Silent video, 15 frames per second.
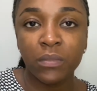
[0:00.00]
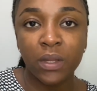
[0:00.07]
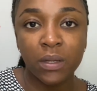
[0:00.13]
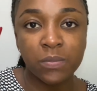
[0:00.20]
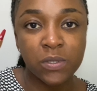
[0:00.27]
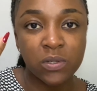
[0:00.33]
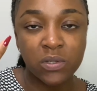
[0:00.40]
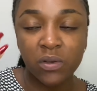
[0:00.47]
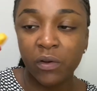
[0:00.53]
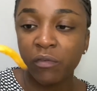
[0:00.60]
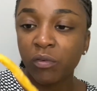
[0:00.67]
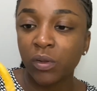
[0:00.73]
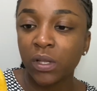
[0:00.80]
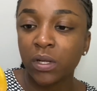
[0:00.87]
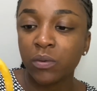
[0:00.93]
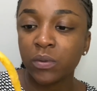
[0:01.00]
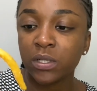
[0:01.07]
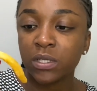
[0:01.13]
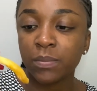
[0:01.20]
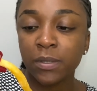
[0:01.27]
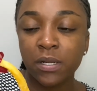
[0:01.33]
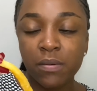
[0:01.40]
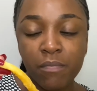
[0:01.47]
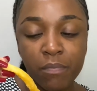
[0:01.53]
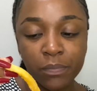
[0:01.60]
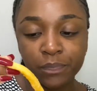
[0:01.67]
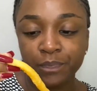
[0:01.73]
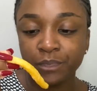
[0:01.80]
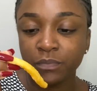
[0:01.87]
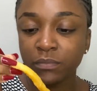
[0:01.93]
I'm so sorry for the noise, but
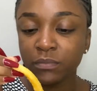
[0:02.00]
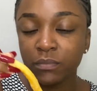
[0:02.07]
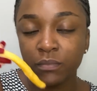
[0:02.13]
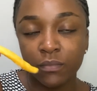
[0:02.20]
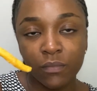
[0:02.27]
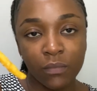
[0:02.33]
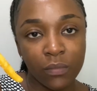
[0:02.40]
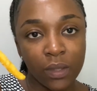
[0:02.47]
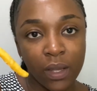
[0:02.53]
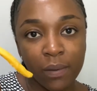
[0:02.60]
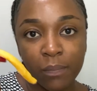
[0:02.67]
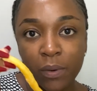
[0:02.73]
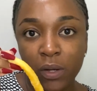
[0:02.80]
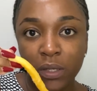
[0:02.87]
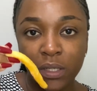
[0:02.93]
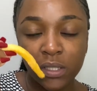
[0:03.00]
apparently